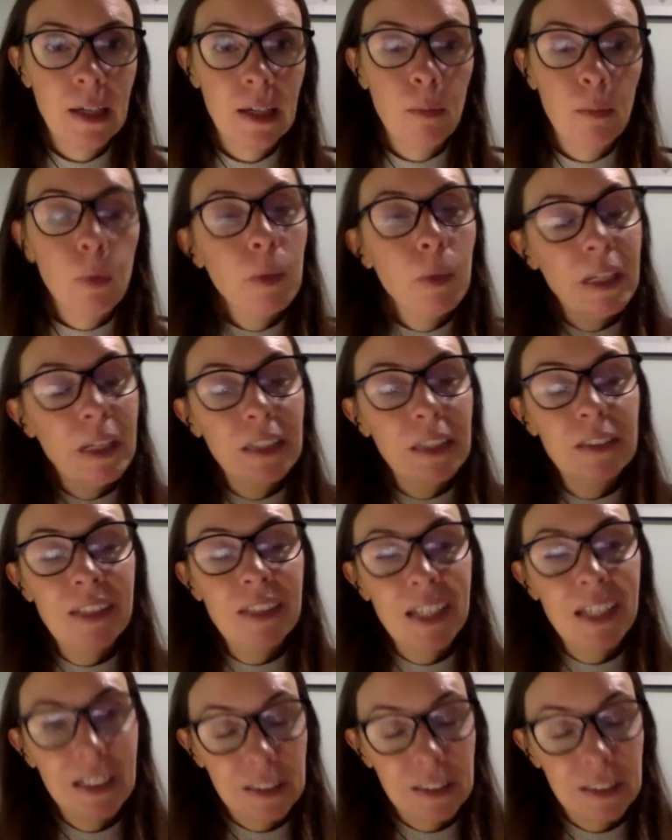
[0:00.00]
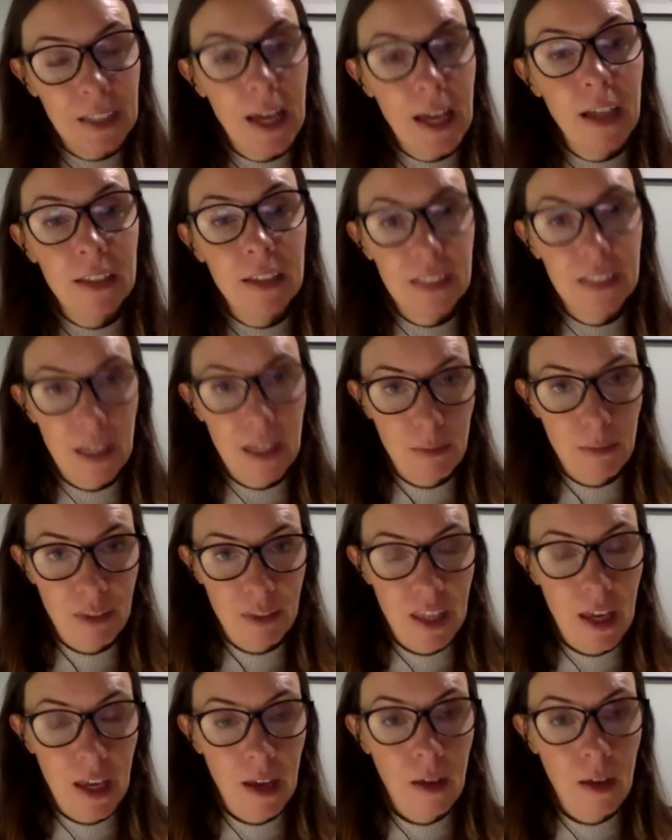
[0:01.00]
but we need to do the exact same
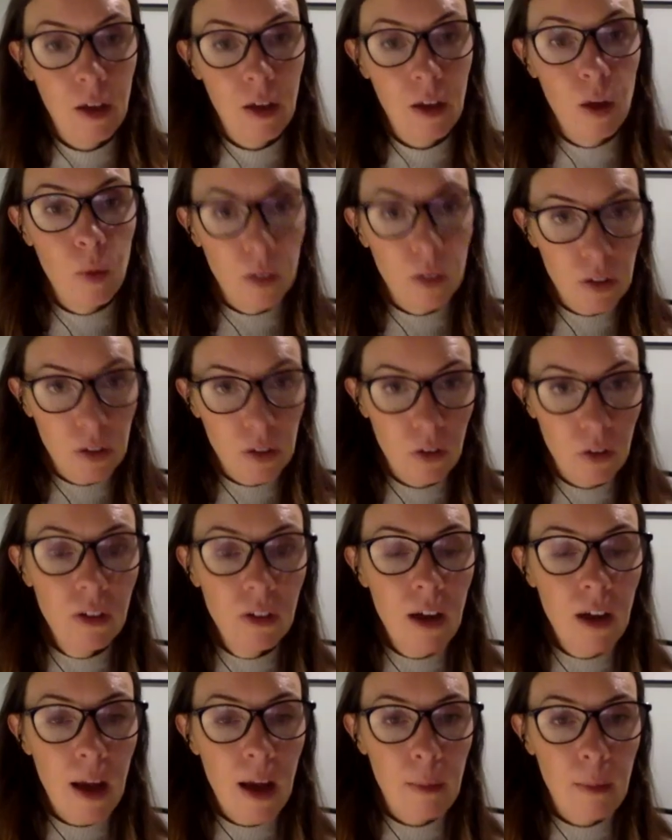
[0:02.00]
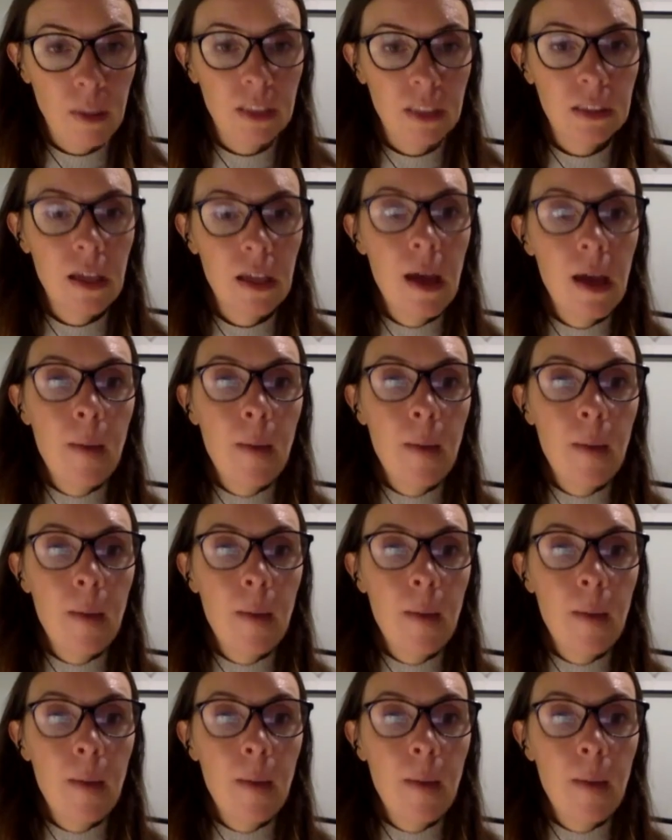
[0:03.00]
thing with our other habits